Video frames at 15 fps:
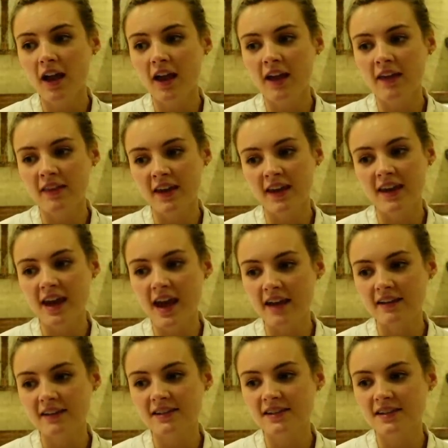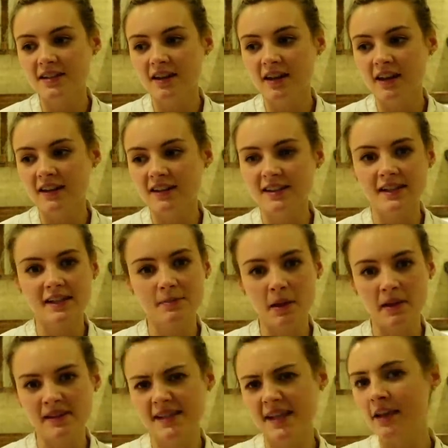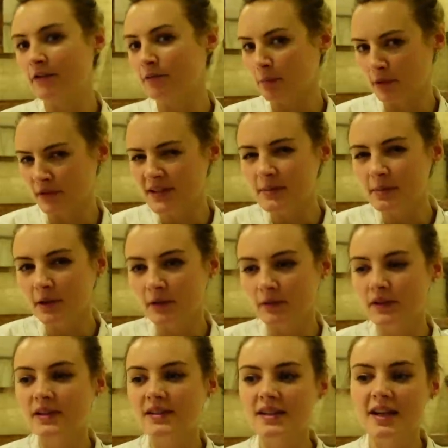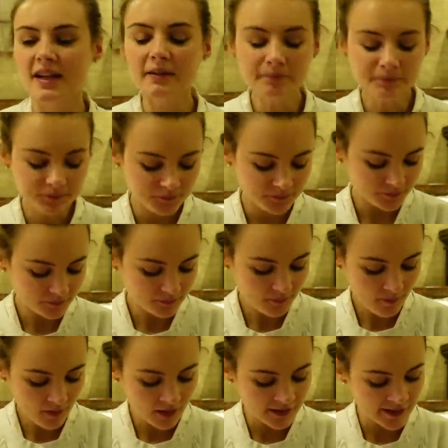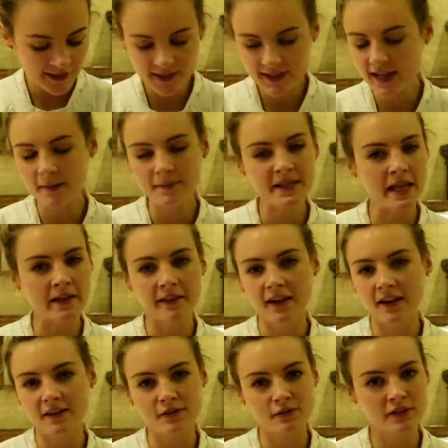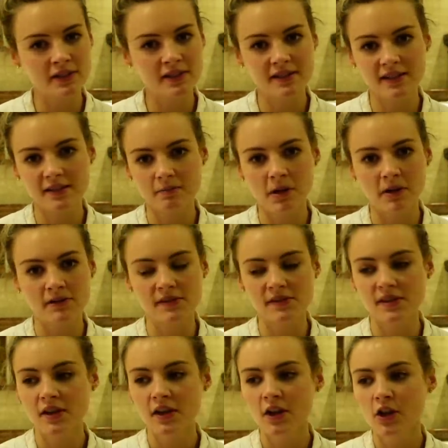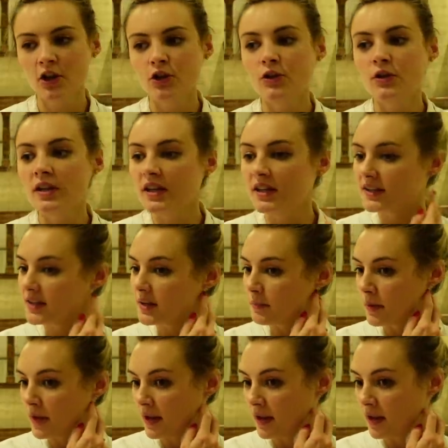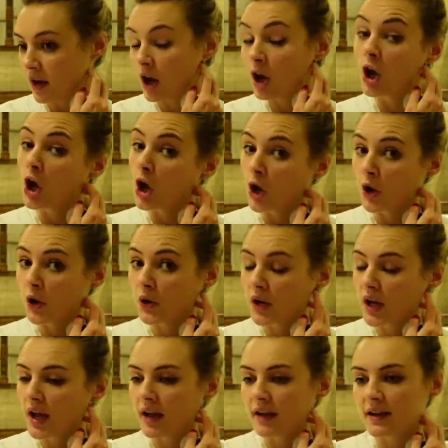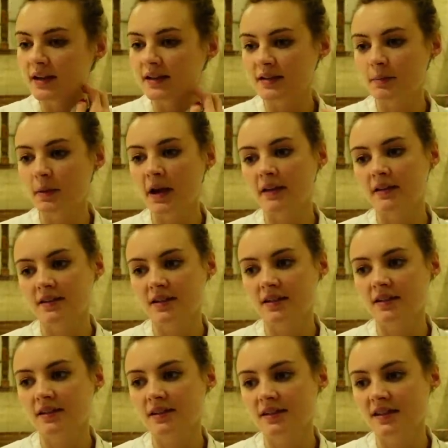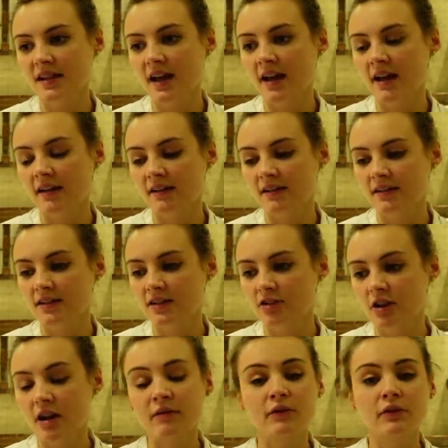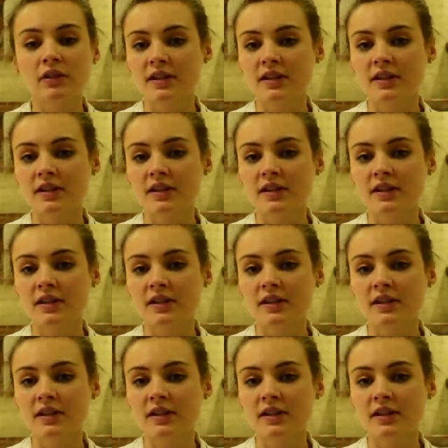in the next, like, 6 months, if possible, obviously. She just kept saying the next 3 to 6 months, you need to be alone and independent, and travel